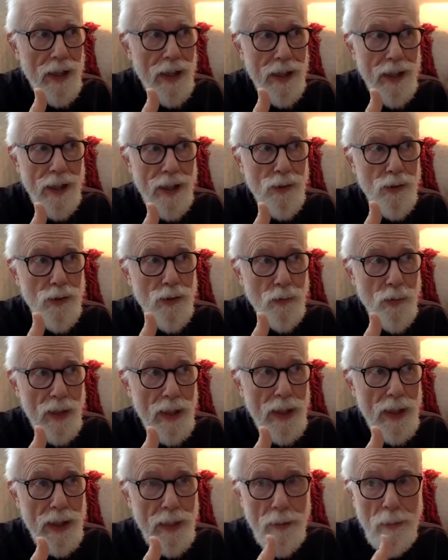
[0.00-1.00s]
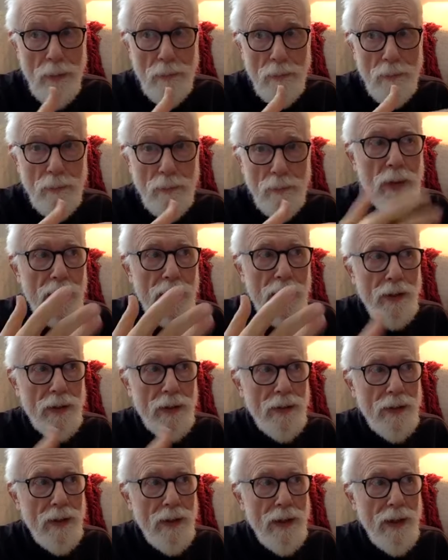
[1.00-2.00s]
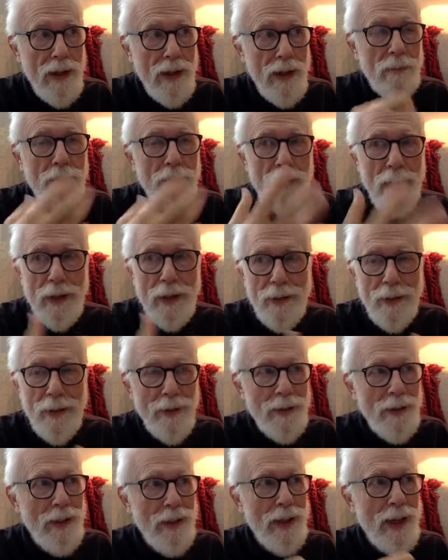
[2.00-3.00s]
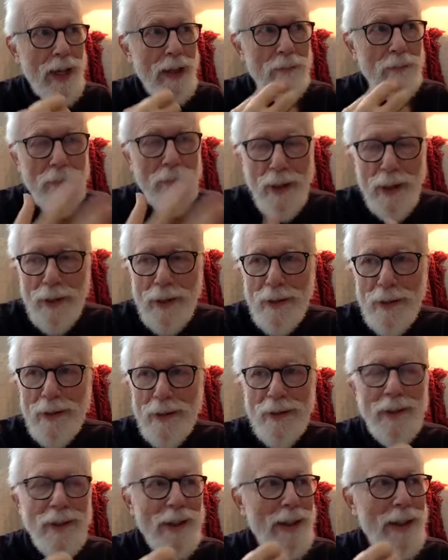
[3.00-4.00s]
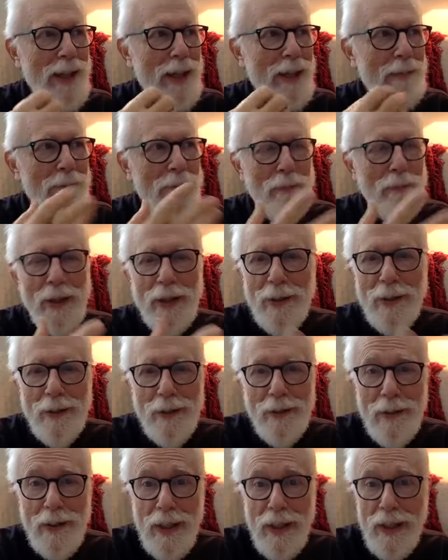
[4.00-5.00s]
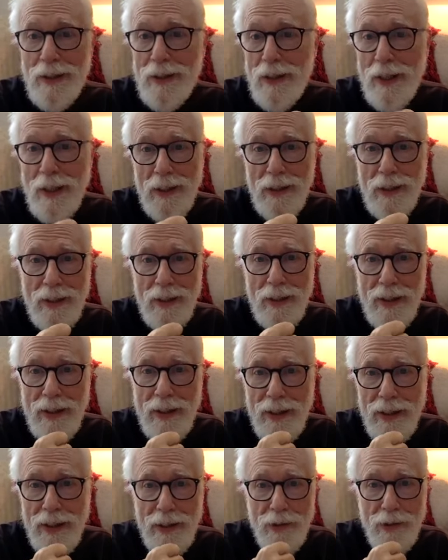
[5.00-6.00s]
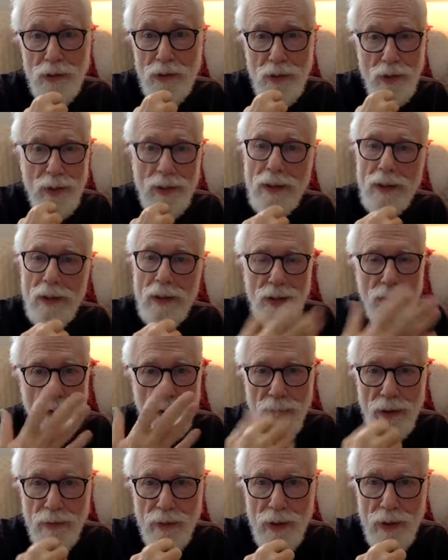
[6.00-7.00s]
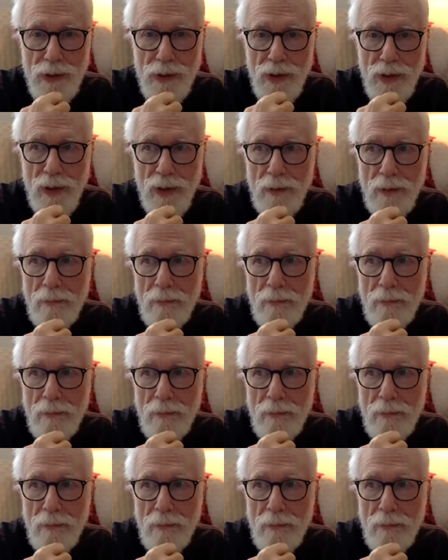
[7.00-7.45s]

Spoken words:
is really bigger and bigger and bigger and bigger until it is universal.